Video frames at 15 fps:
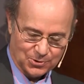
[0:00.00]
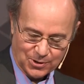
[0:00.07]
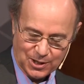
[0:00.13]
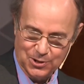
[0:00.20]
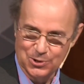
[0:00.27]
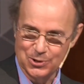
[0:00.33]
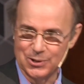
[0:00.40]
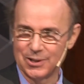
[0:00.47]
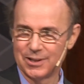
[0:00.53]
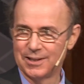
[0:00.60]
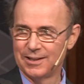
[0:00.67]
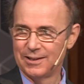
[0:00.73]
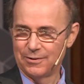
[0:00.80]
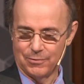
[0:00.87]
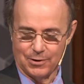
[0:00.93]
structure
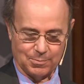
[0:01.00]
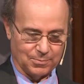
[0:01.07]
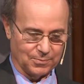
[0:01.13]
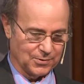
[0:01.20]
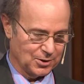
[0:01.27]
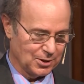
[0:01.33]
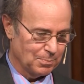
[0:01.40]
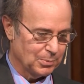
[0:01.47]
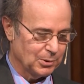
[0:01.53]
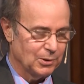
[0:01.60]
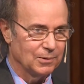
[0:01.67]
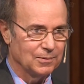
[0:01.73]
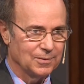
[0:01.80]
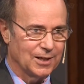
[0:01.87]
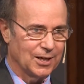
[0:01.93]
from
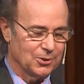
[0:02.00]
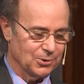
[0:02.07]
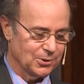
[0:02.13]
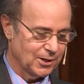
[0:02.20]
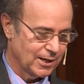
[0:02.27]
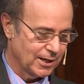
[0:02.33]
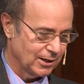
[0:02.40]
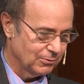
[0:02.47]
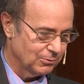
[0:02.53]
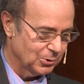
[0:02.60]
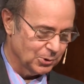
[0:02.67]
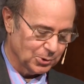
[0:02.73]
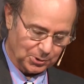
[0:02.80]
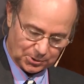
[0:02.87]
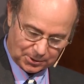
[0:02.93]
simple underlying
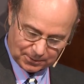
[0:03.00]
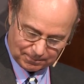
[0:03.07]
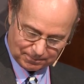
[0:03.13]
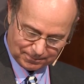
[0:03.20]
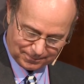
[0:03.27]
rules.